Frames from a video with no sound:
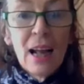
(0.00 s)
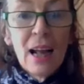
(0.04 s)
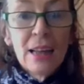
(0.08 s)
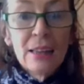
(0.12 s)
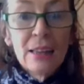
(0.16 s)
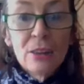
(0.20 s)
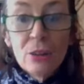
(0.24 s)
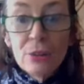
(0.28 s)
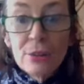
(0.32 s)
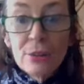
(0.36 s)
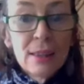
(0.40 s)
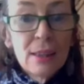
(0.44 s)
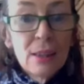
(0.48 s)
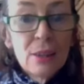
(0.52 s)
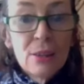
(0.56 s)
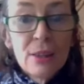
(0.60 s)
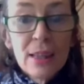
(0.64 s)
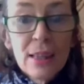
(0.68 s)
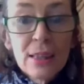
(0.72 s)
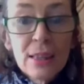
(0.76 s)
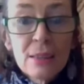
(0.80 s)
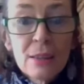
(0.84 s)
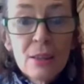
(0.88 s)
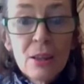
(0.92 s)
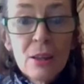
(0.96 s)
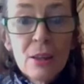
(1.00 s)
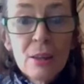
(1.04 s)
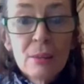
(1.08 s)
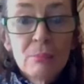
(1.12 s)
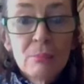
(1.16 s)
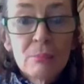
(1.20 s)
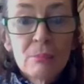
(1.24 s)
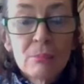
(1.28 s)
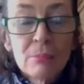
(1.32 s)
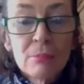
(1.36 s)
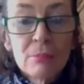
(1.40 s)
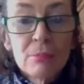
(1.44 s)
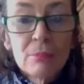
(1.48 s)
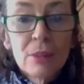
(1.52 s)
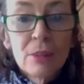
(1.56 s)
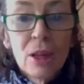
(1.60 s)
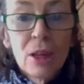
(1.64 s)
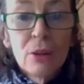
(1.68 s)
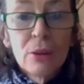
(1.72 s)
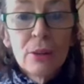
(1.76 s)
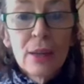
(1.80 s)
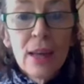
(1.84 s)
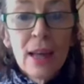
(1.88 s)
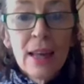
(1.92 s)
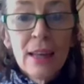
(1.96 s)
And I'll see you next time.
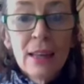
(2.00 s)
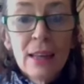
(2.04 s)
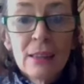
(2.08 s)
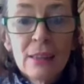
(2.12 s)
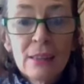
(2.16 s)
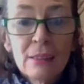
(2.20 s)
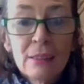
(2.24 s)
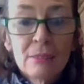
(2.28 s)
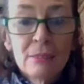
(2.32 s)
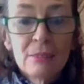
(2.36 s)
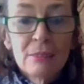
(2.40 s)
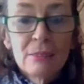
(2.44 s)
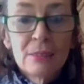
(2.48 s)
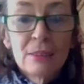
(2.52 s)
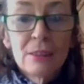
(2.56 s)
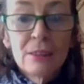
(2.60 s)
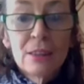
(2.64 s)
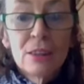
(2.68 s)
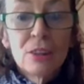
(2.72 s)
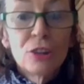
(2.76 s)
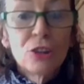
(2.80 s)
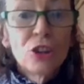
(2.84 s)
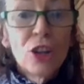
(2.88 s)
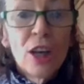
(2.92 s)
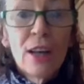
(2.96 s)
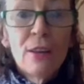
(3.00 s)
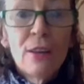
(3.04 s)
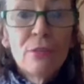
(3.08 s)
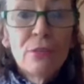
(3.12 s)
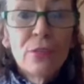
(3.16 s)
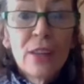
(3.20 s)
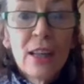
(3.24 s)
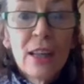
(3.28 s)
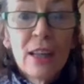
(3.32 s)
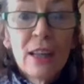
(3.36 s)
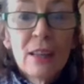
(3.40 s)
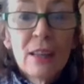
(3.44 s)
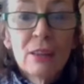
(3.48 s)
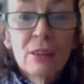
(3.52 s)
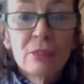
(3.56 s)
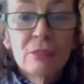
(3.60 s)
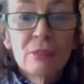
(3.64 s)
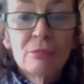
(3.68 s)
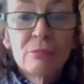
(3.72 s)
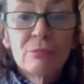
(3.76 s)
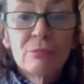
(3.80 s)
Okay. Ciao for now.